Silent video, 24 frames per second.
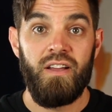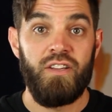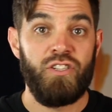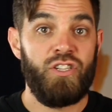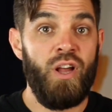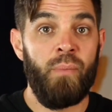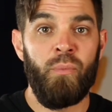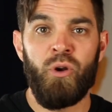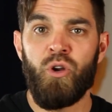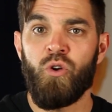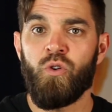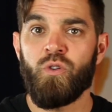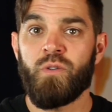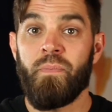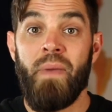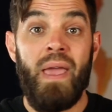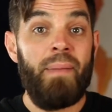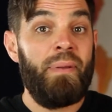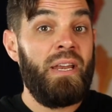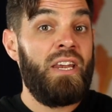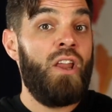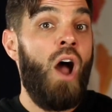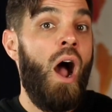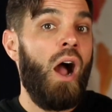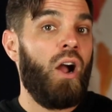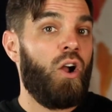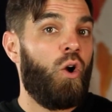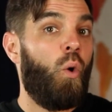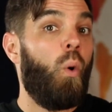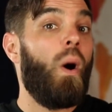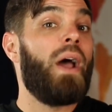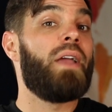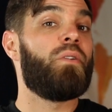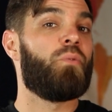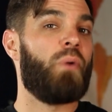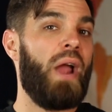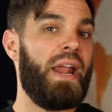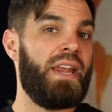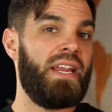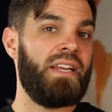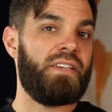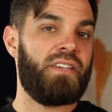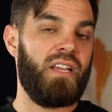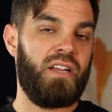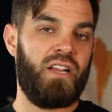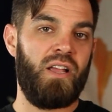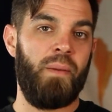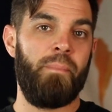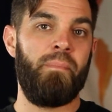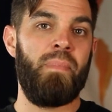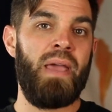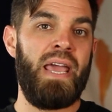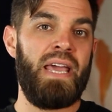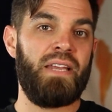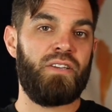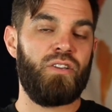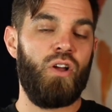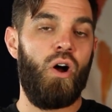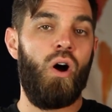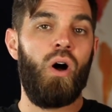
Someone who's maybe not quite ready to commit